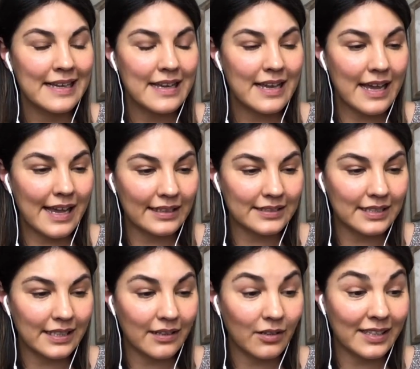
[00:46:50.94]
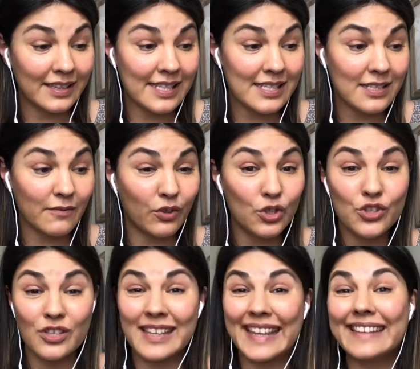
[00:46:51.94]
And this is
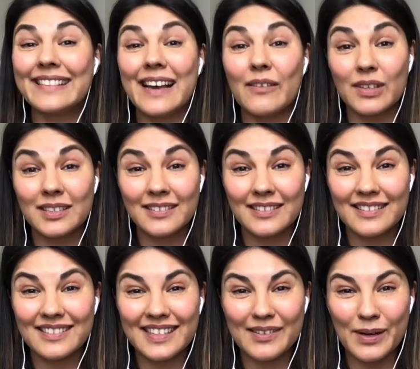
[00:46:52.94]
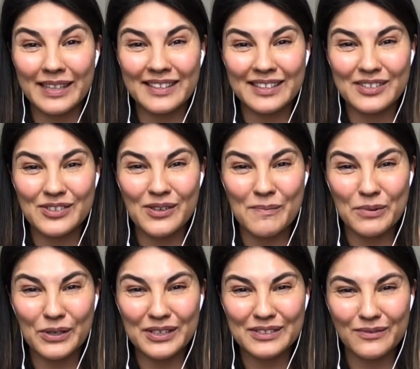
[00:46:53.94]
version 11. The one that is in the
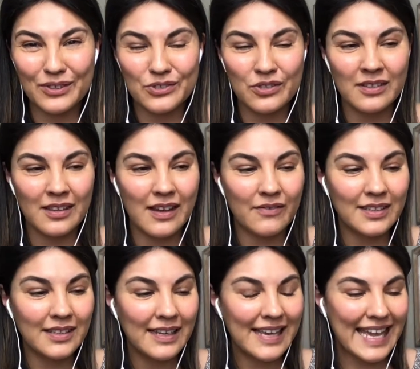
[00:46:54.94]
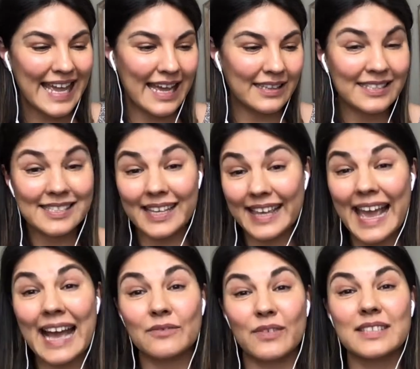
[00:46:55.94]
book is version 11. And it's a
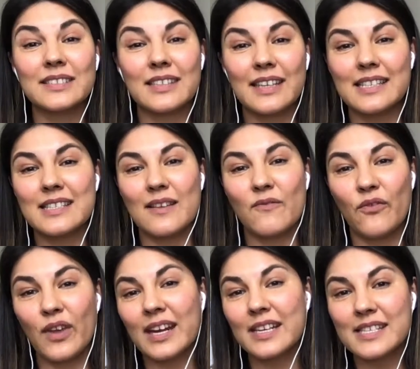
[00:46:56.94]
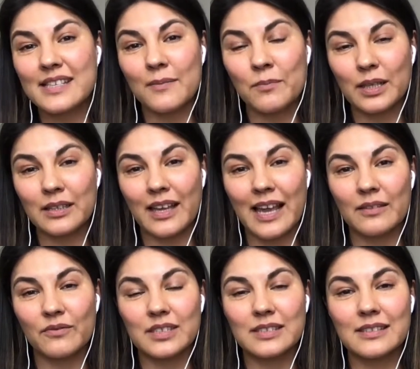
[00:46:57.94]
canvas. It's a very simple
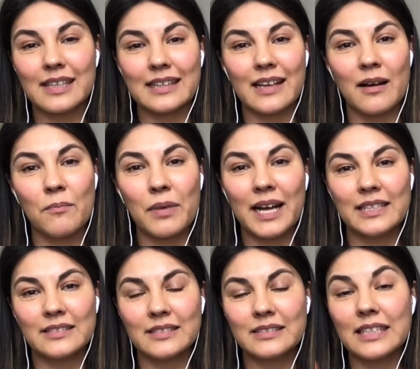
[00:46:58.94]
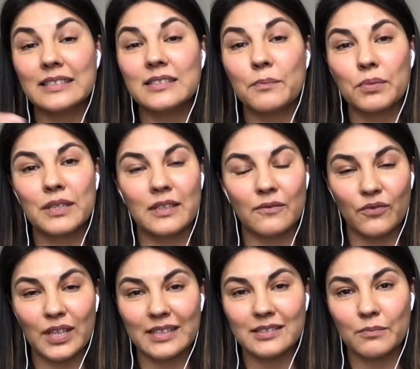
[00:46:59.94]
canvas that combines discipline and
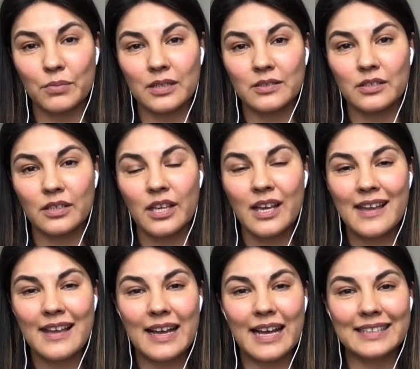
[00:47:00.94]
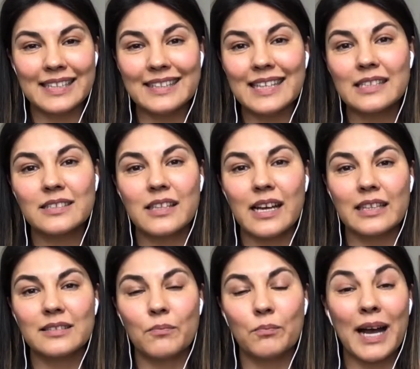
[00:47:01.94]
flexibility. And it does
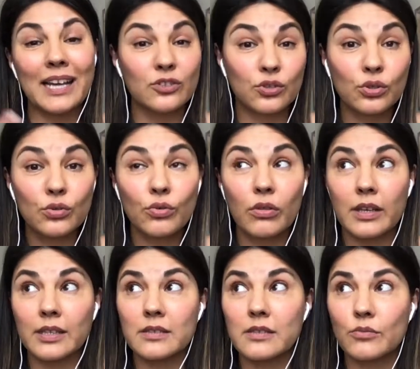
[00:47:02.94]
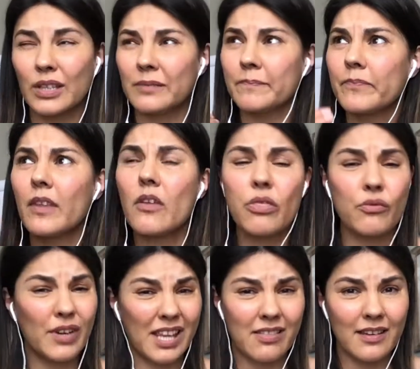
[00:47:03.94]
that by two things. Well,
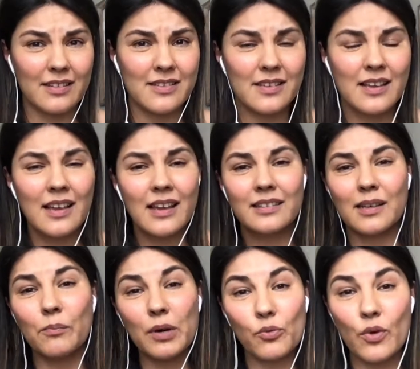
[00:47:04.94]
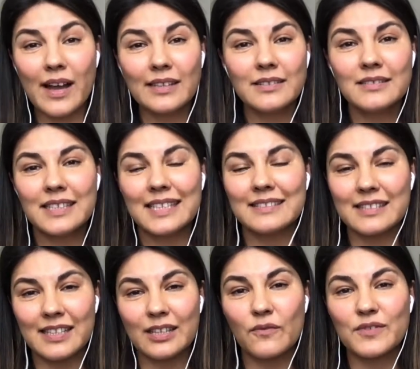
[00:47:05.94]
three things. Number one,
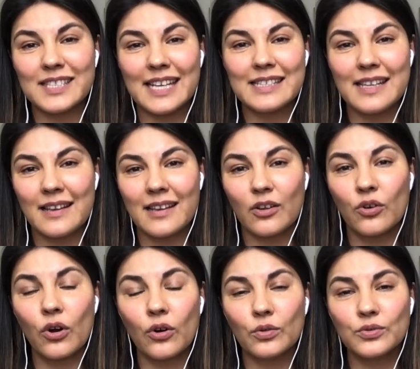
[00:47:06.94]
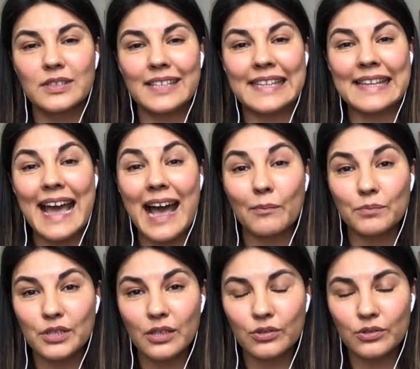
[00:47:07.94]
instead of setting goals in
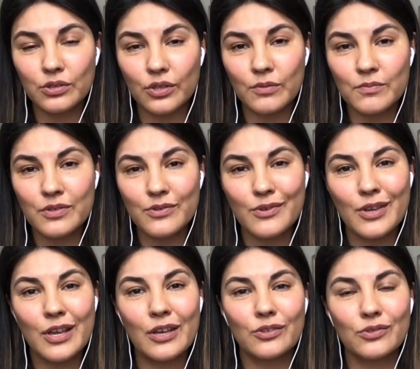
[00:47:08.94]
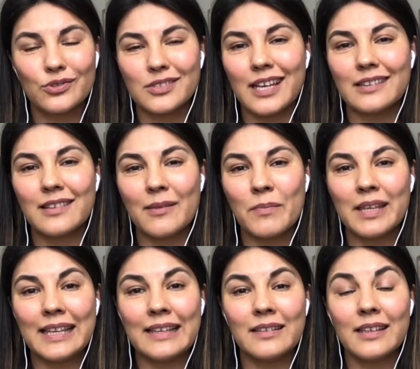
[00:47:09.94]
absolute terms, you set them
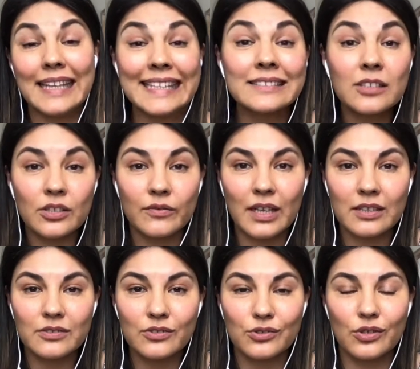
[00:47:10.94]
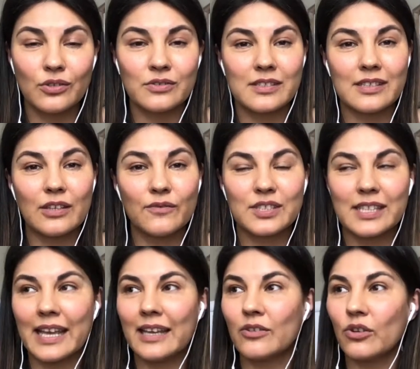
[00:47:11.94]
in intervals. So instead of
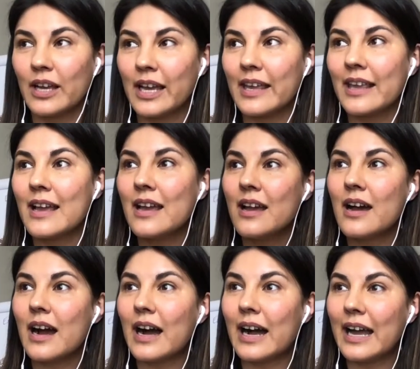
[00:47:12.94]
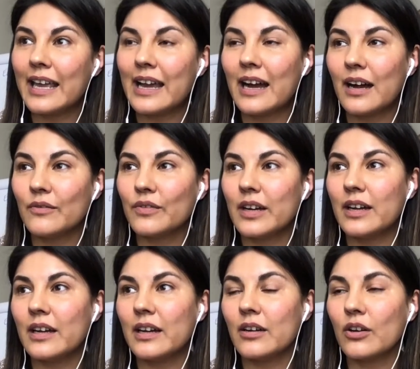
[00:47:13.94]
saying, okay, I have
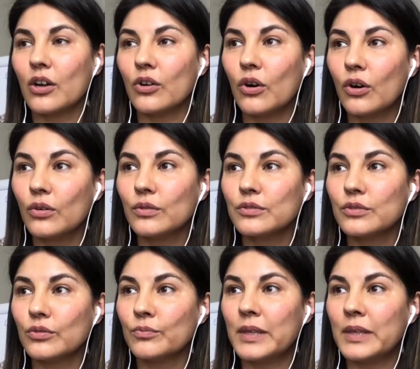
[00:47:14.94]
a goal to